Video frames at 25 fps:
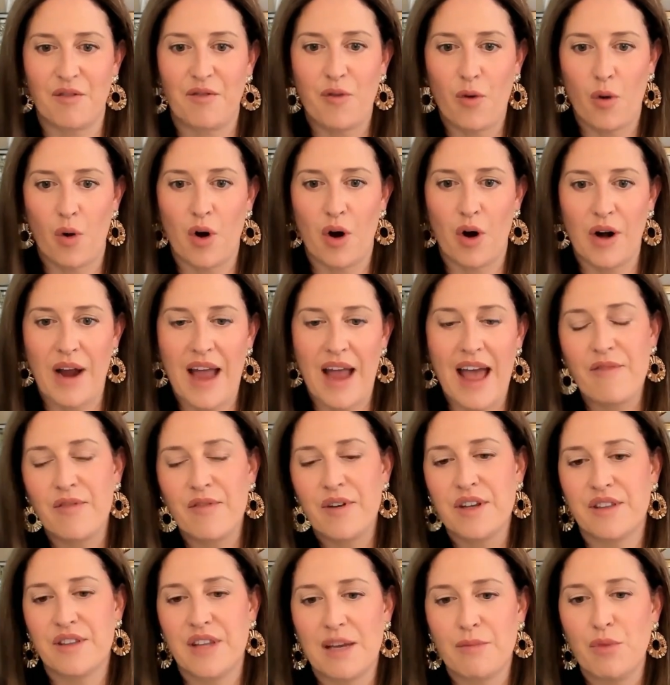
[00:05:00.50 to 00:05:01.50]
for
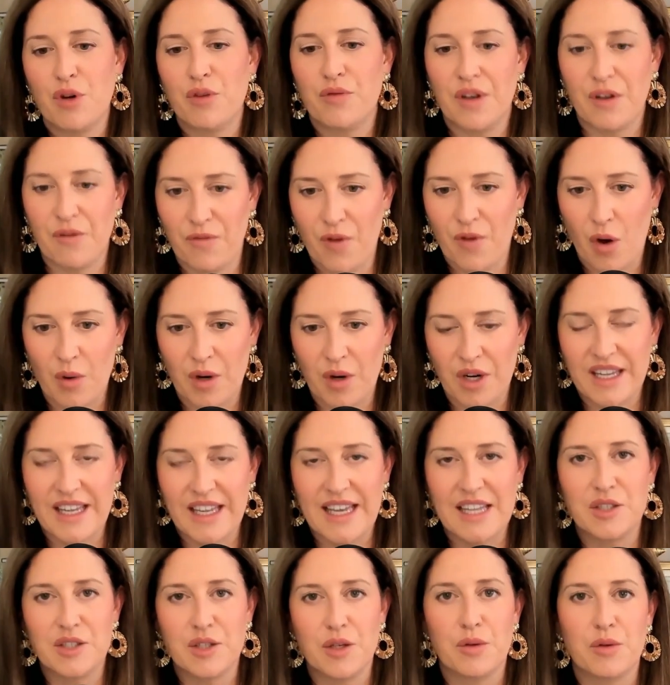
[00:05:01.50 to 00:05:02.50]
everything moving forward.
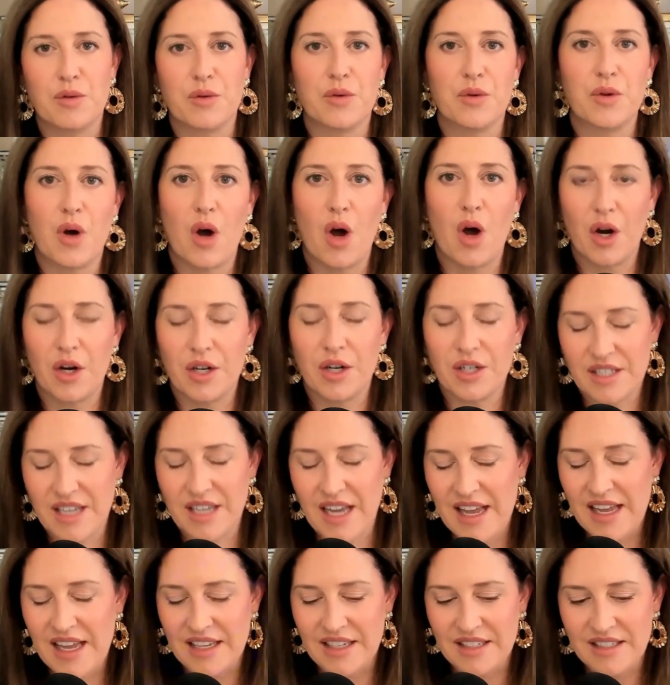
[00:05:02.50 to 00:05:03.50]
It gets you through the hard
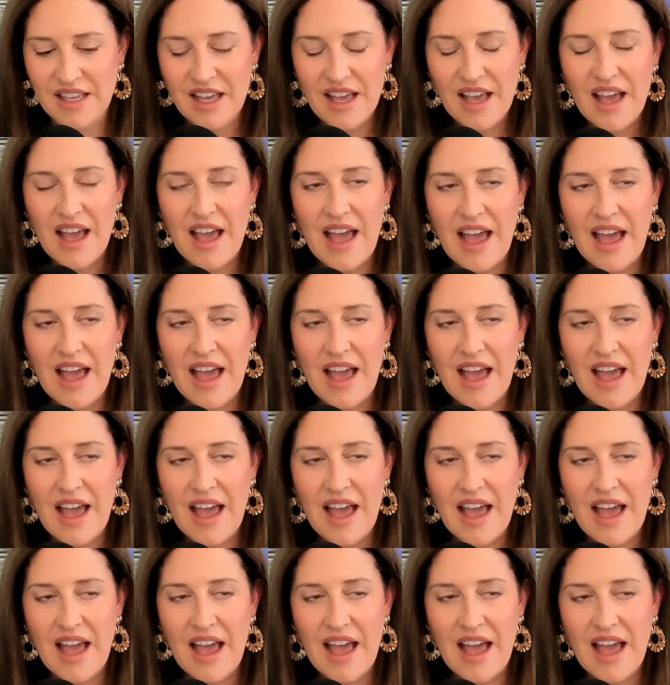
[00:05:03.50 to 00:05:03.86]
days,